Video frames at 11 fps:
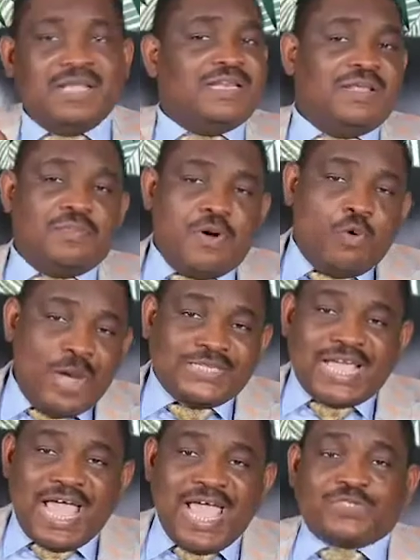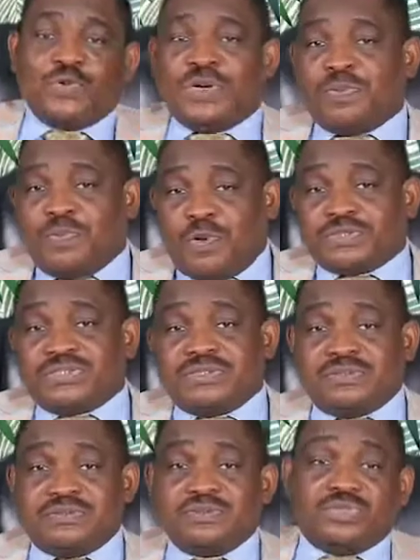The boy went ahead to report
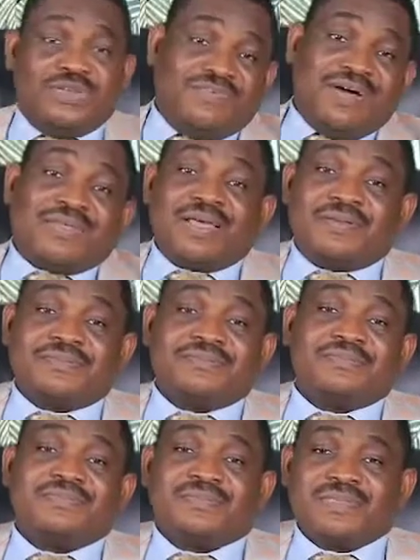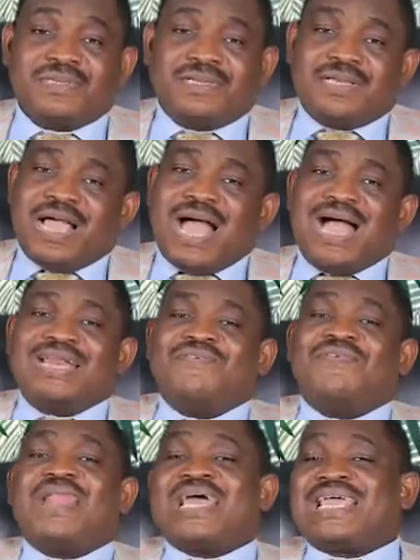to the father, and the
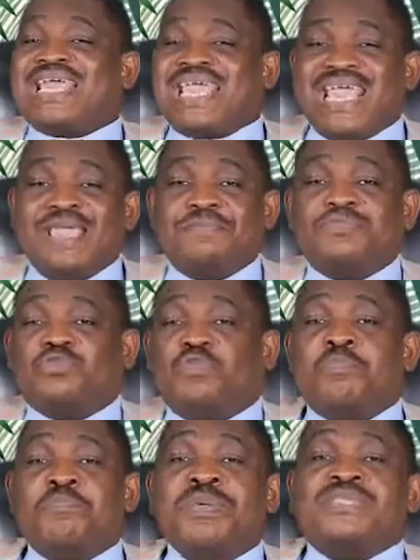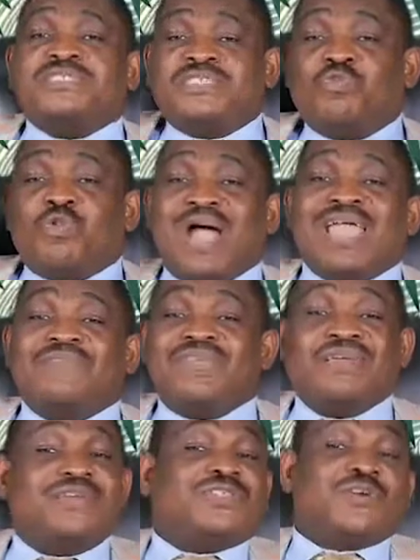father came to beat the wife
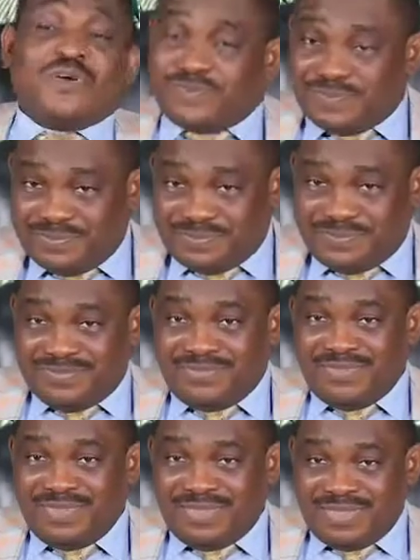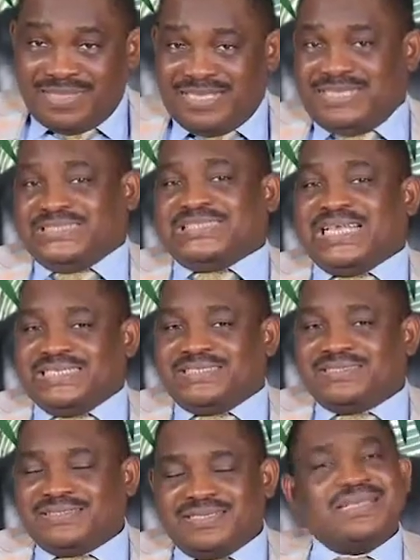in return. He said,
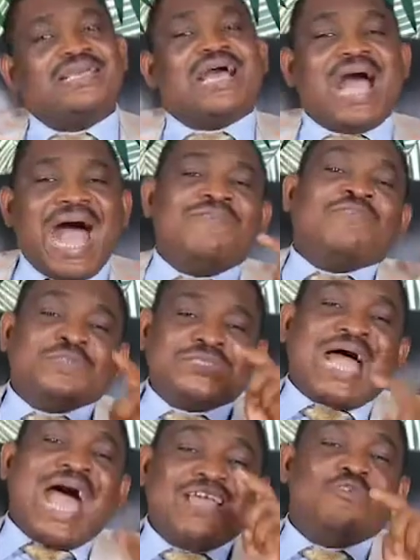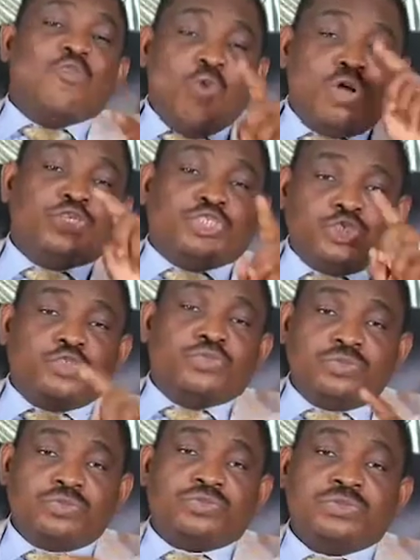"Haven't I warned you
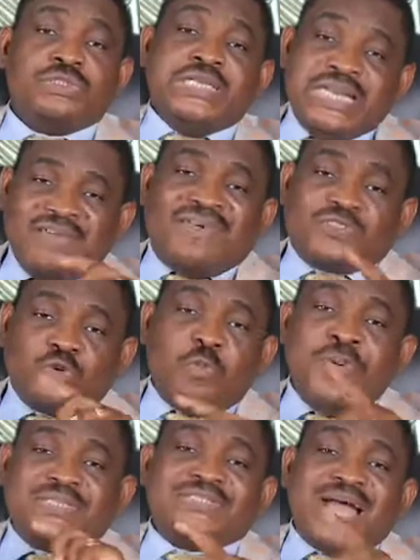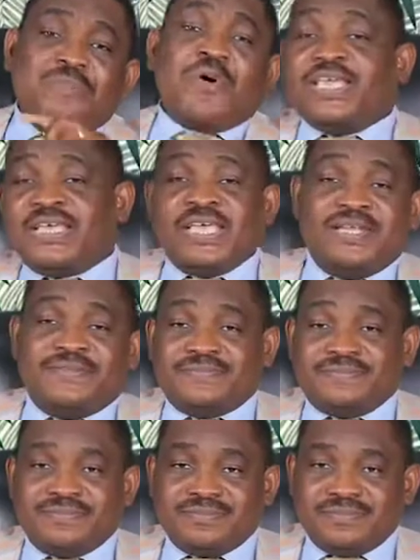never to beat that boy again?"
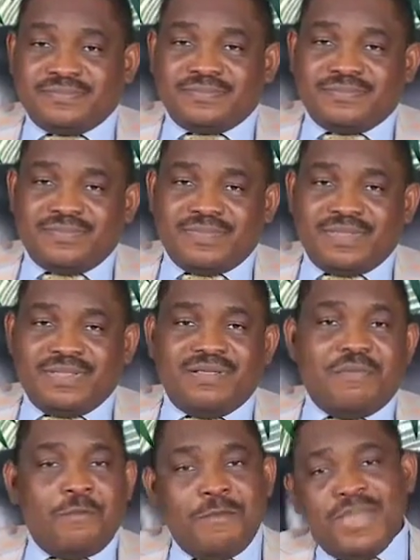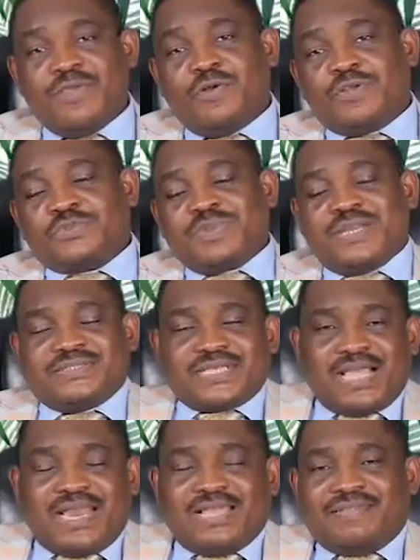Many husbands
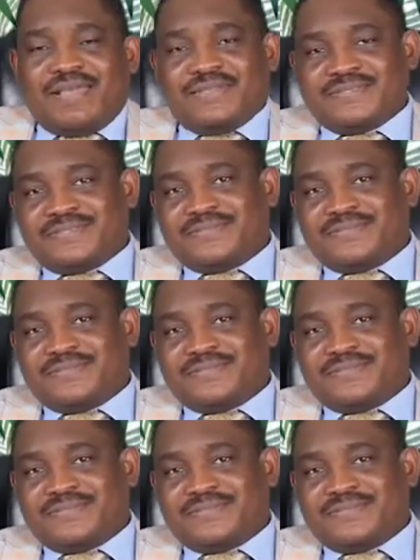are like that.